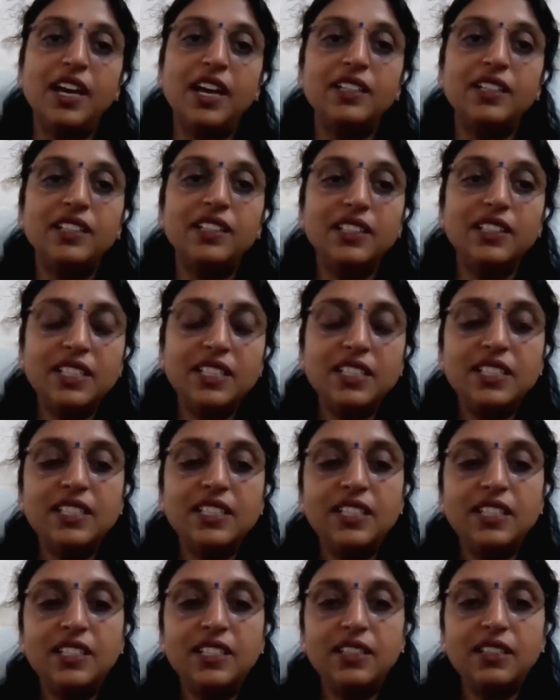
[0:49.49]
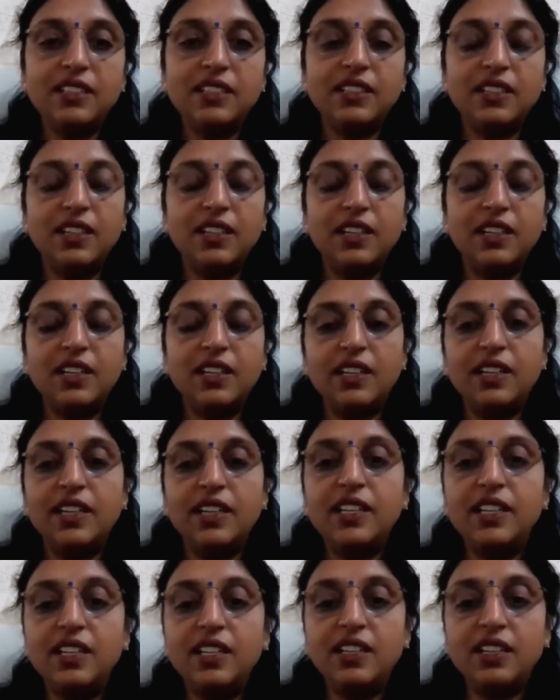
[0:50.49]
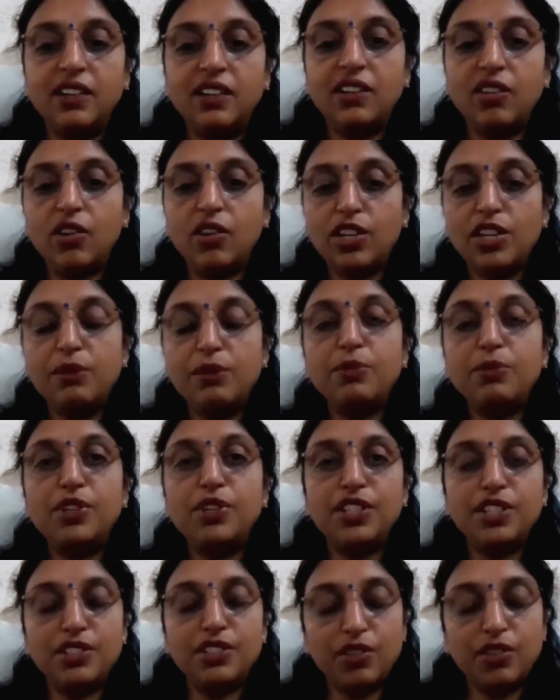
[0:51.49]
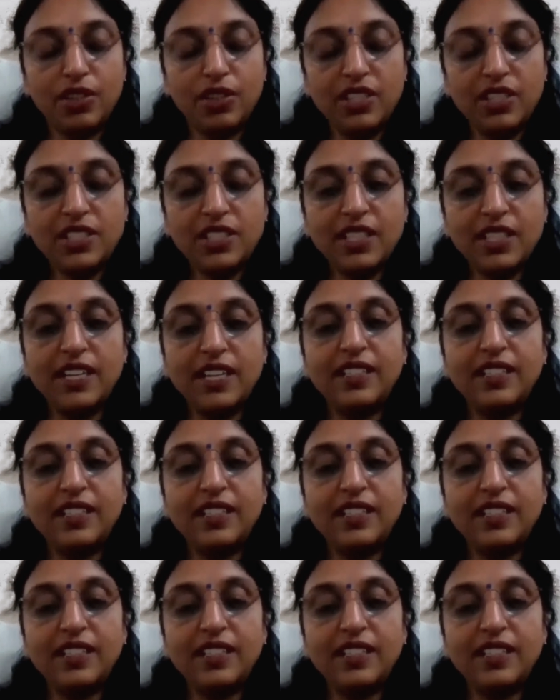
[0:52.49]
And this is seen in autoimmune disorders.